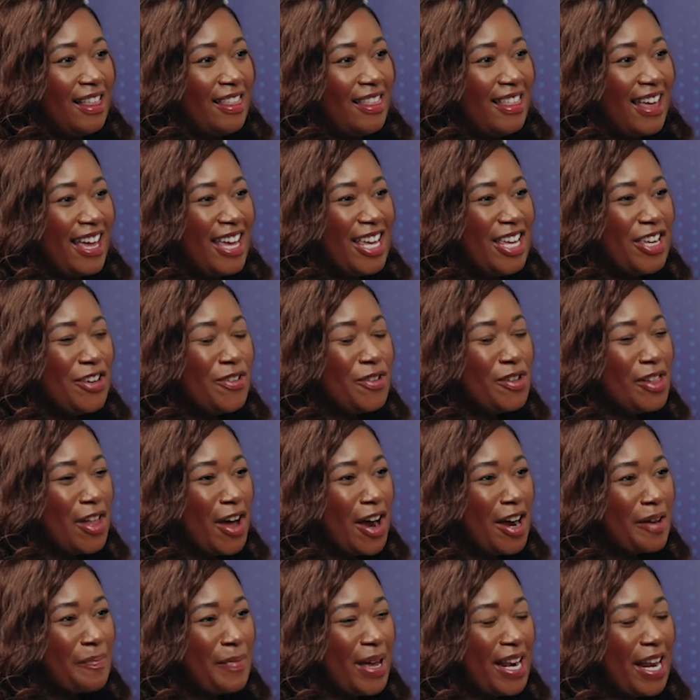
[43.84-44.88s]
Thank you,
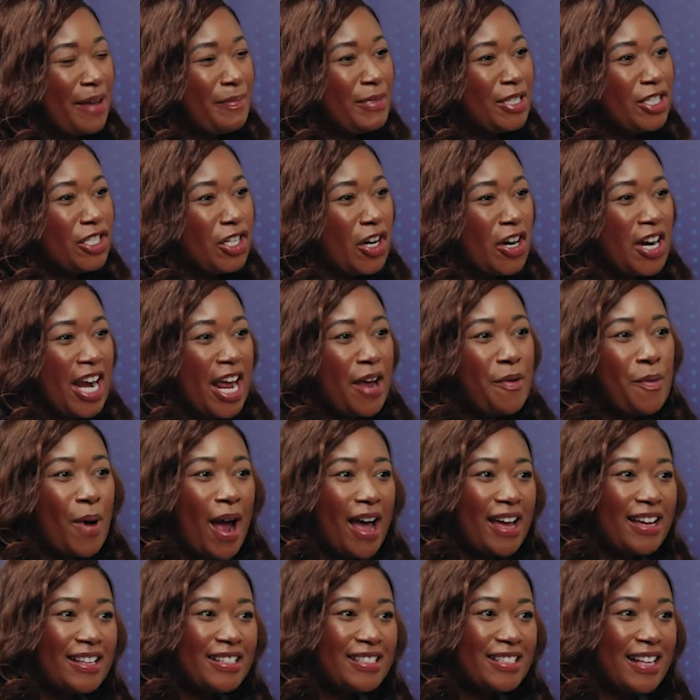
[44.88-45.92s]
Clark. My name is Sharné
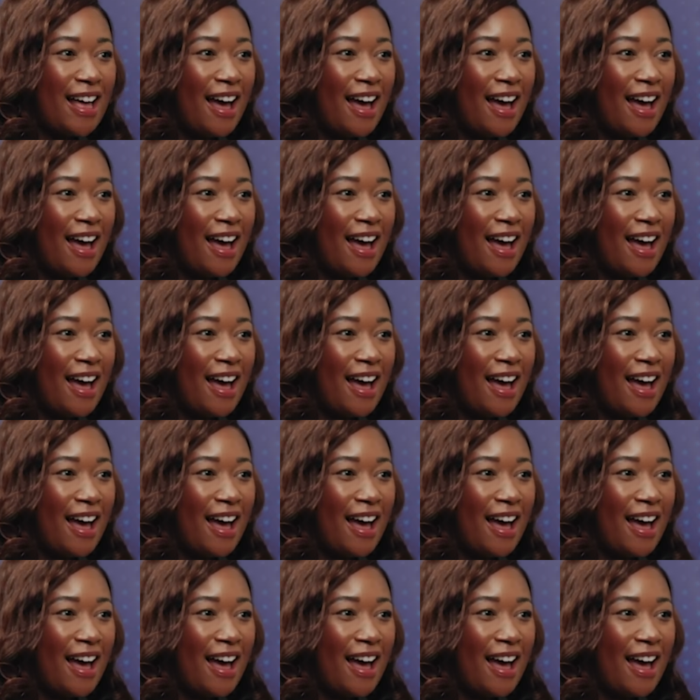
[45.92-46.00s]
Rice.